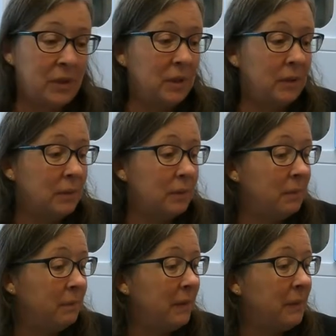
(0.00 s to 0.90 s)
So
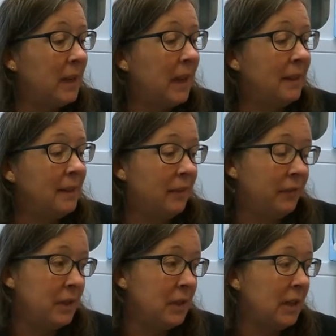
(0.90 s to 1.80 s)
maybe not as
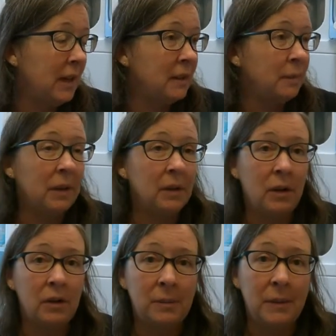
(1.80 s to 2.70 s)
convenient as a big
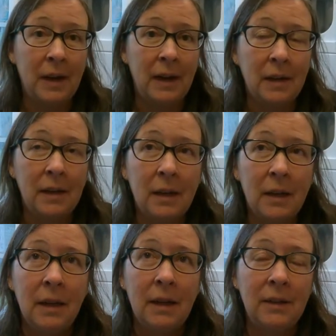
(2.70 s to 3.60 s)
laundromat
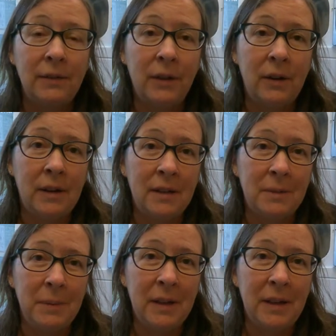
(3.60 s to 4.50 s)
as far as
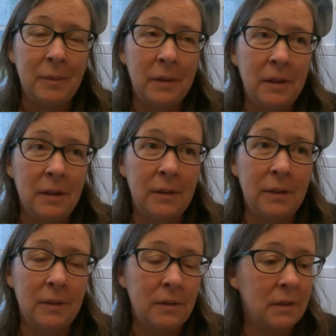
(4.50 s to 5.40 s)
being able
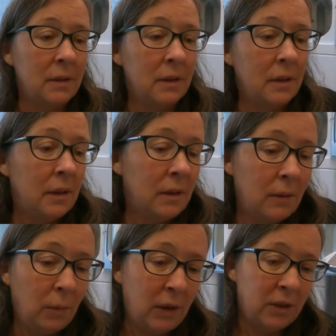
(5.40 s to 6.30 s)
to
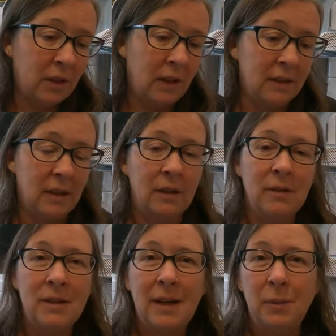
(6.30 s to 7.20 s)
wash lots of
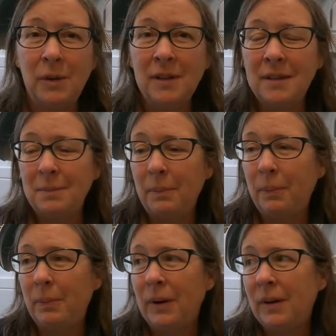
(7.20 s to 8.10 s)
loads at once,
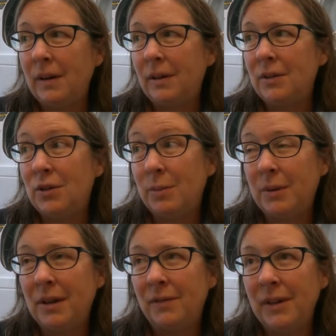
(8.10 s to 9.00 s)
but super
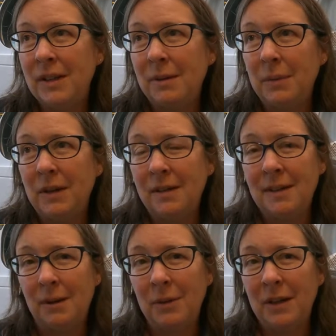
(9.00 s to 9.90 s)
convenient because
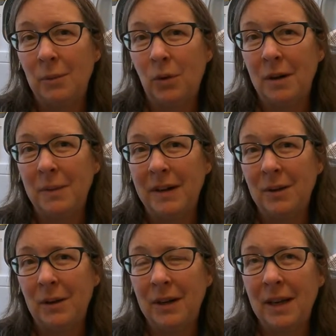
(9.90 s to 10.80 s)
now we can walk back
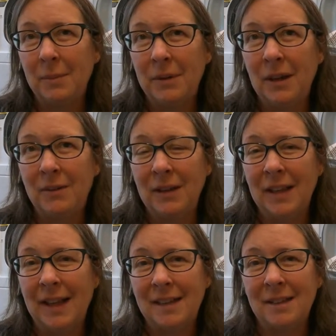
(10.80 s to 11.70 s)
to our camper and
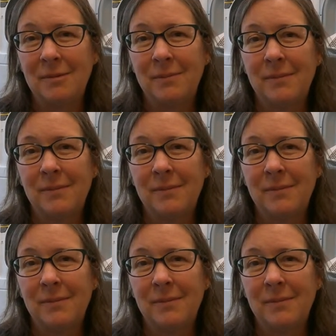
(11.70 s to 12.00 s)
relax.